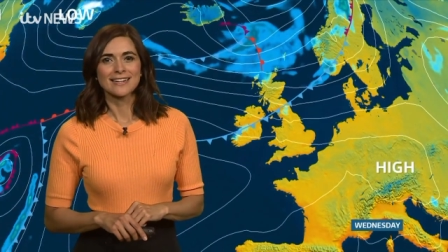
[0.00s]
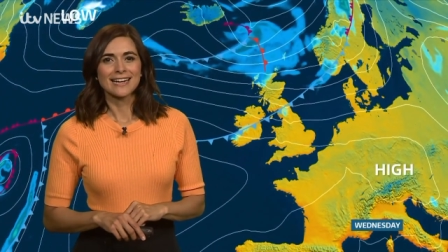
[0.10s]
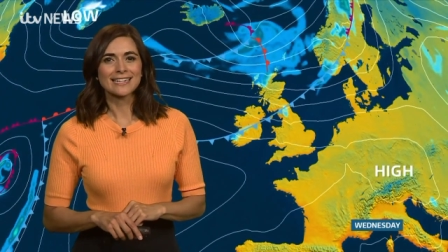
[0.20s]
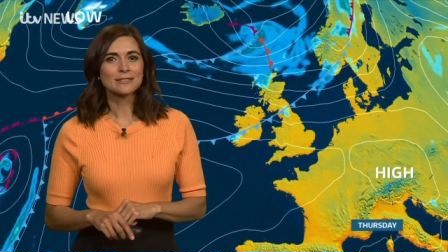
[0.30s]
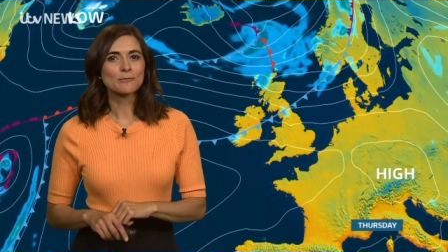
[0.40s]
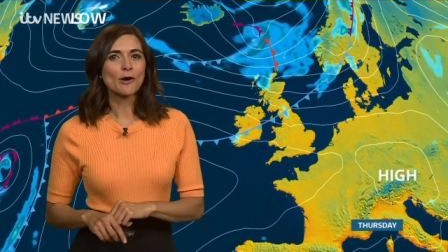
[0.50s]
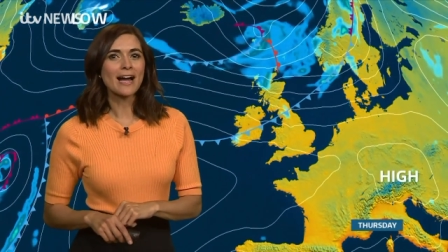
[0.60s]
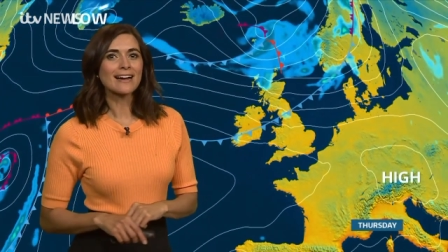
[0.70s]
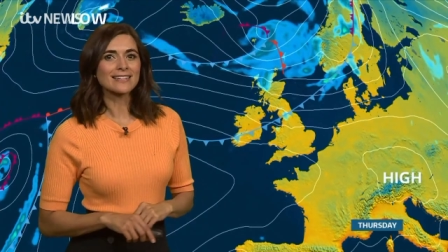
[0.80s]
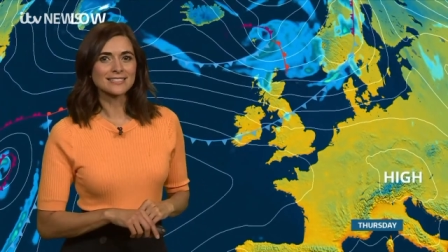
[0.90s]
A little more
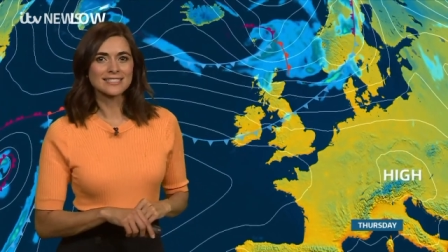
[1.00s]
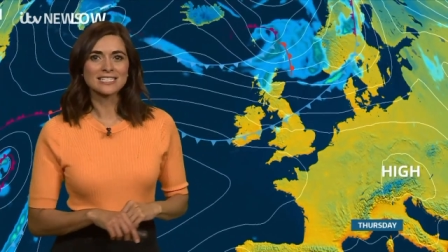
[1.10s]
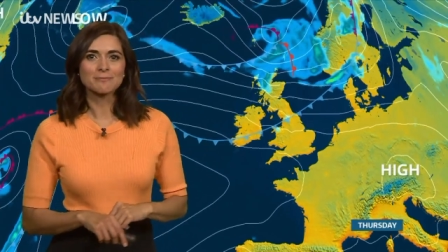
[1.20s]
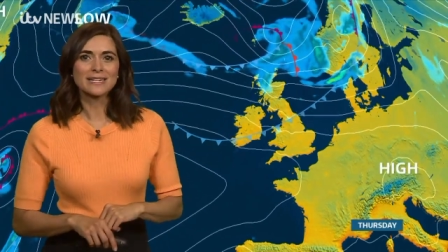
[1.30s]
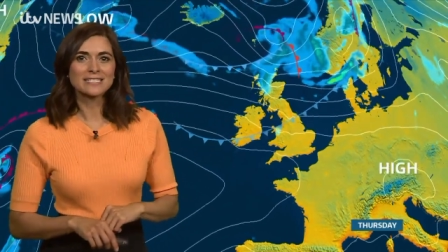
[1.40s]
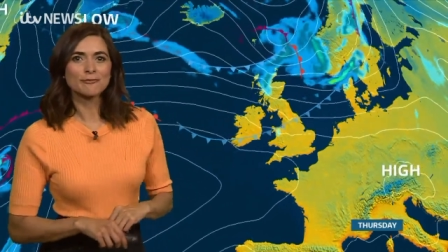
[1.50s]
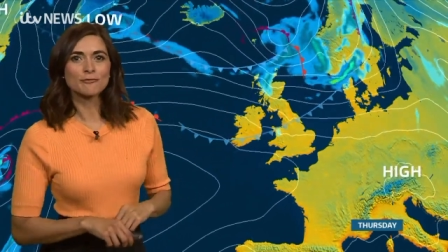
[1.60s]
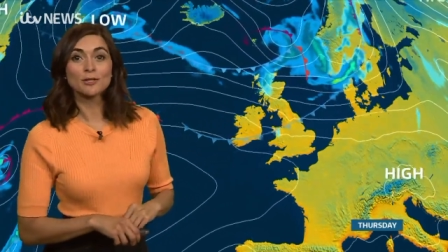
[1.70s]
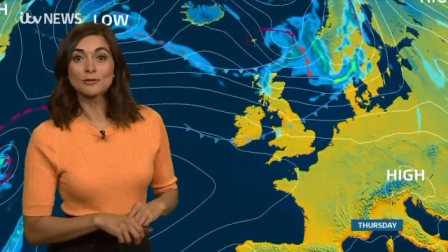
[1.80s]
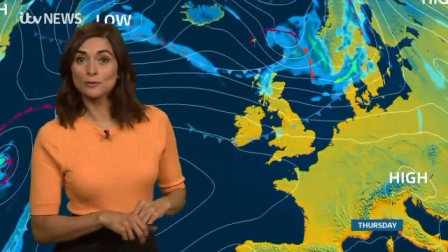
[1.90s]
action expected
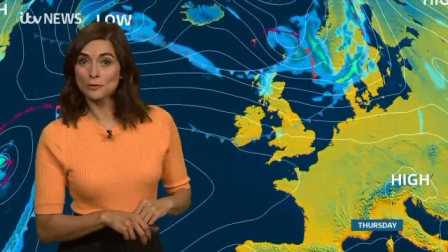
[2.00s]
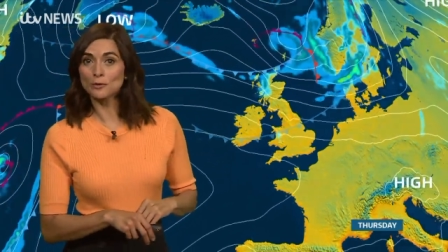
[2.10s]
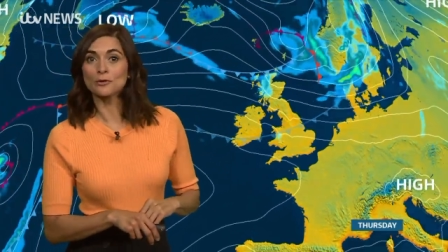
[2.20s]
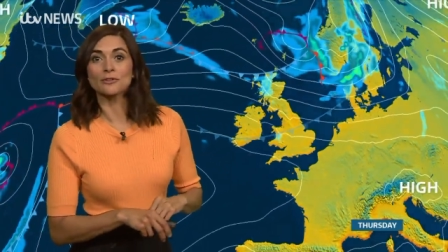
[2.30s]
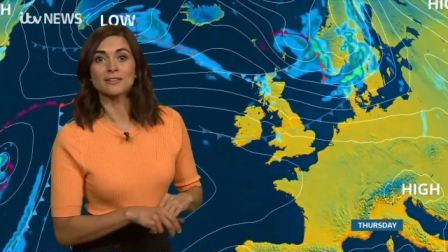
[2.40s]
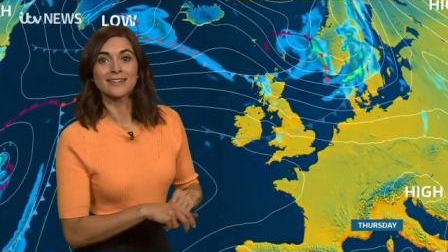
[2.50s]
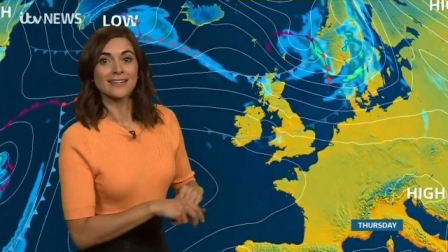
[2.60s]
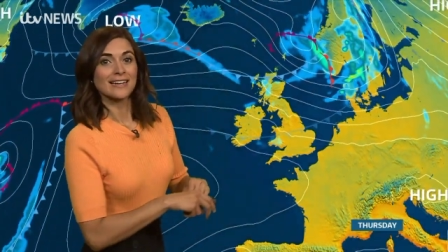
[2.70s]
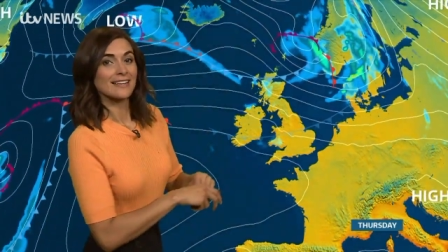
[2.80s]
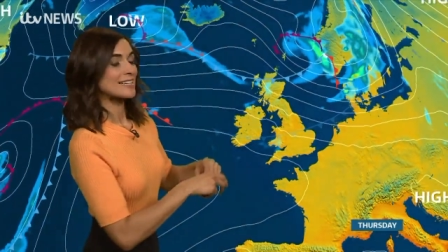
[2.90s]
from the north in the